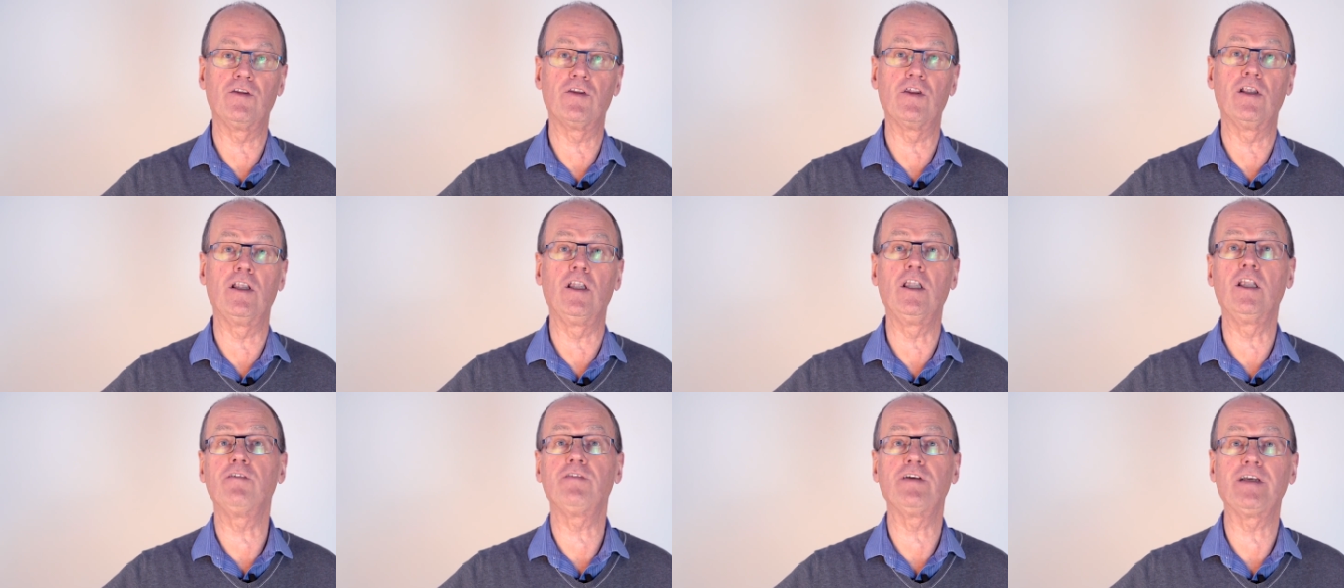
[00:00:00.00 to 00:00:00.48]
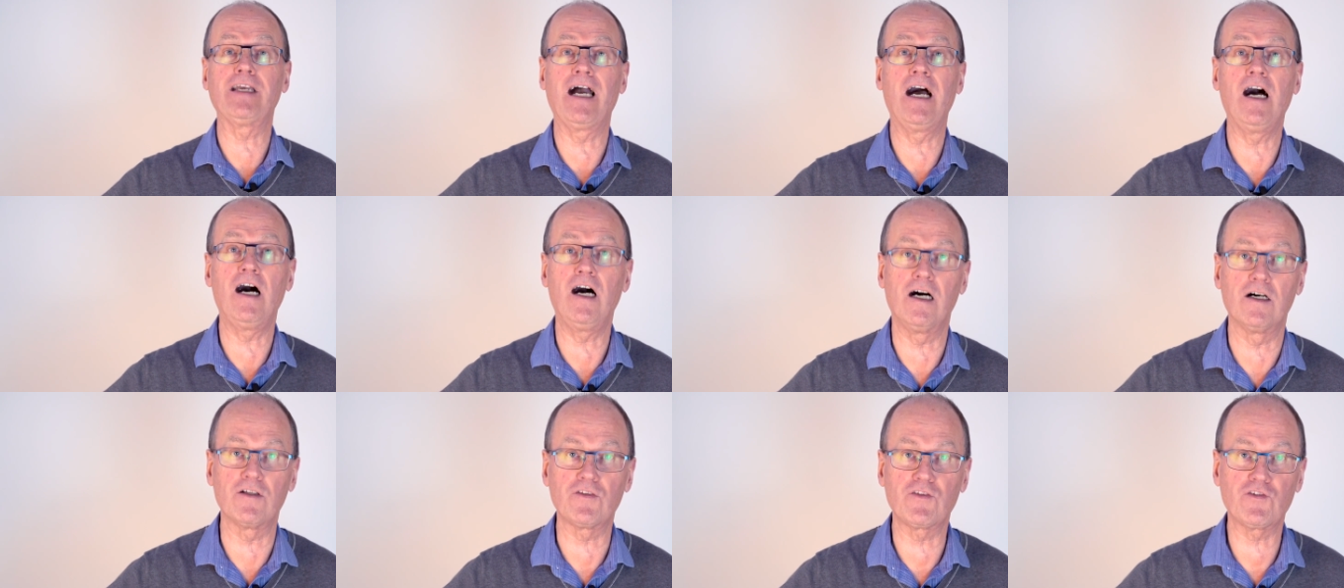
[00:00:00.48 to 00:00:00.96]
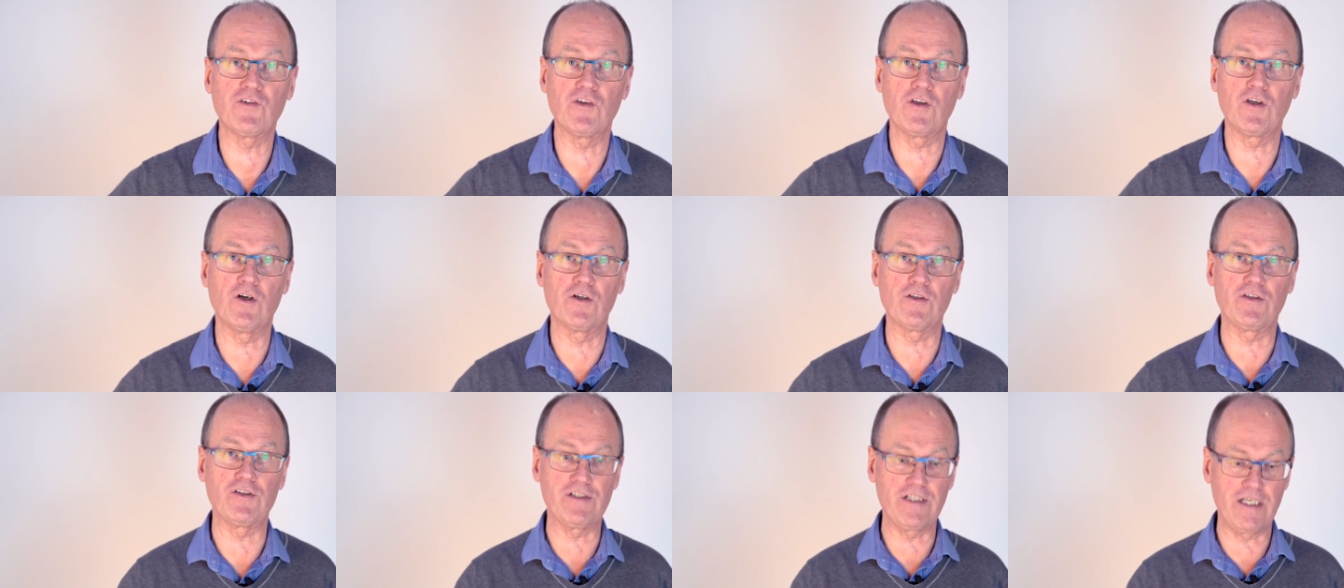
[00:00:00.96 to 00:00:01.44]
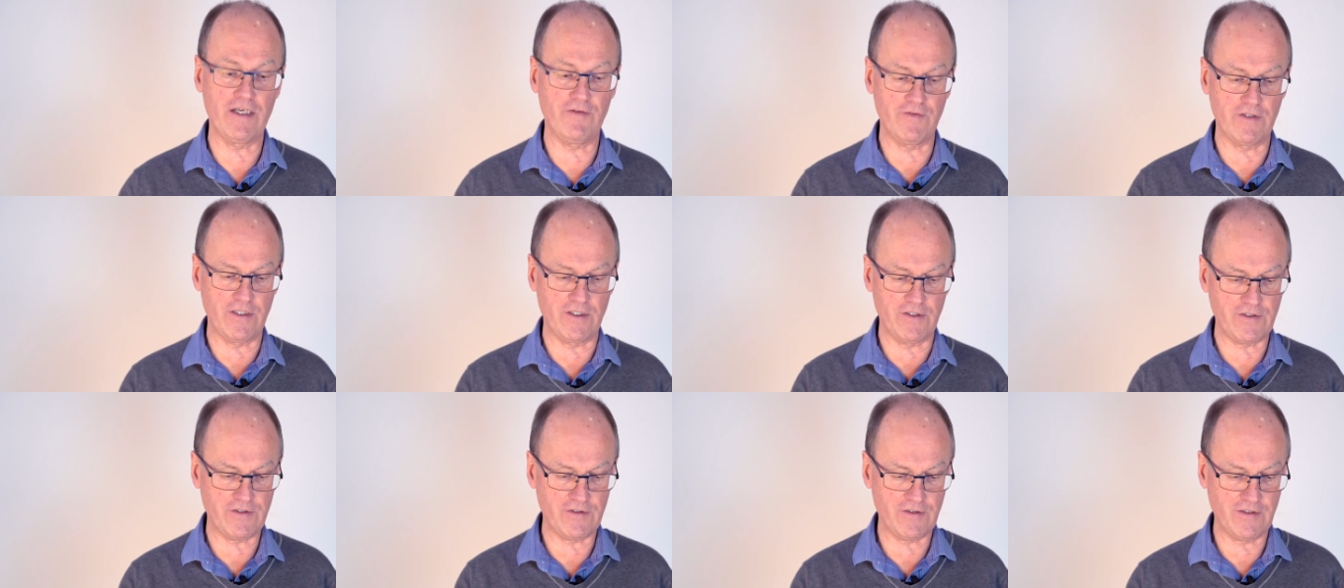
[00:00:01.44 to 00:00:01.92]
the, loving hearts that God has given
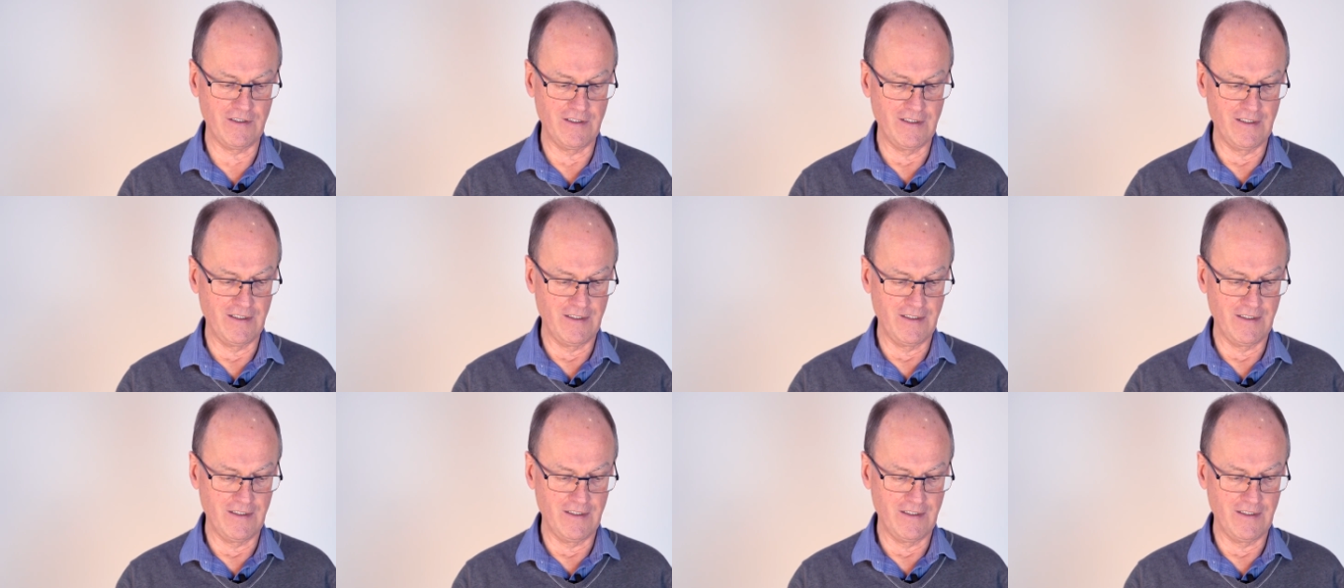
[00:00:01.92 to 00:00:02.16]
us